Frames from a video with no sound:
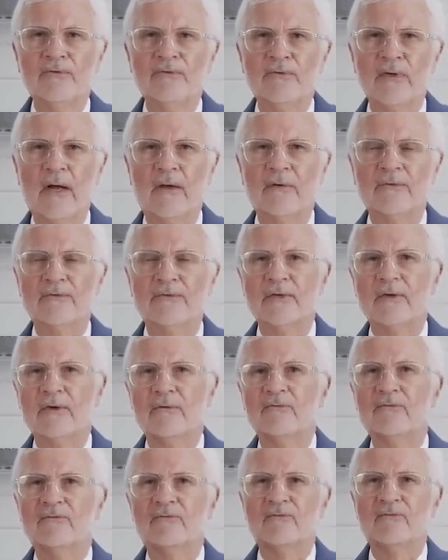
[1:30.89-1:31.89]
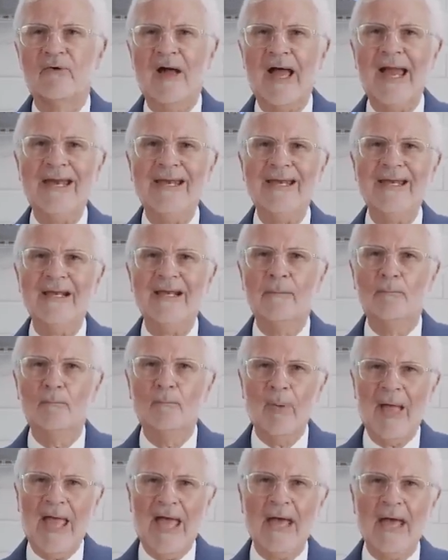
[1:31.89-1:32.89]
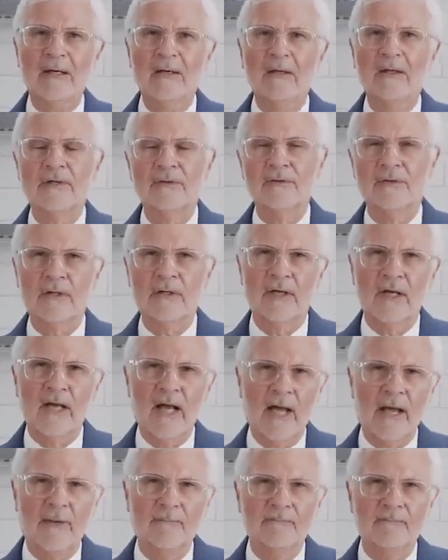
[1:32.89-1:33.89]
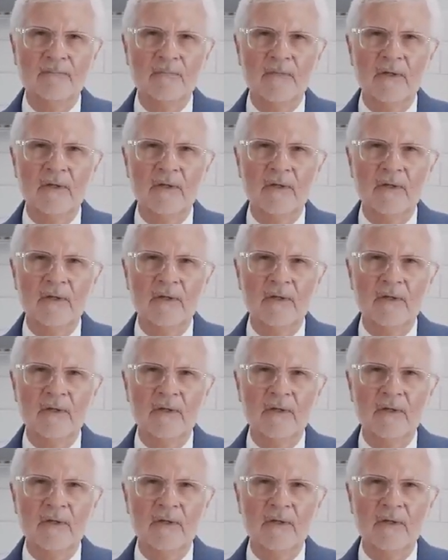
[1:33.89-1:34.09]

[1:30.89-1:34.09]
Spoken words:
cells that are fighting a battle in your gut.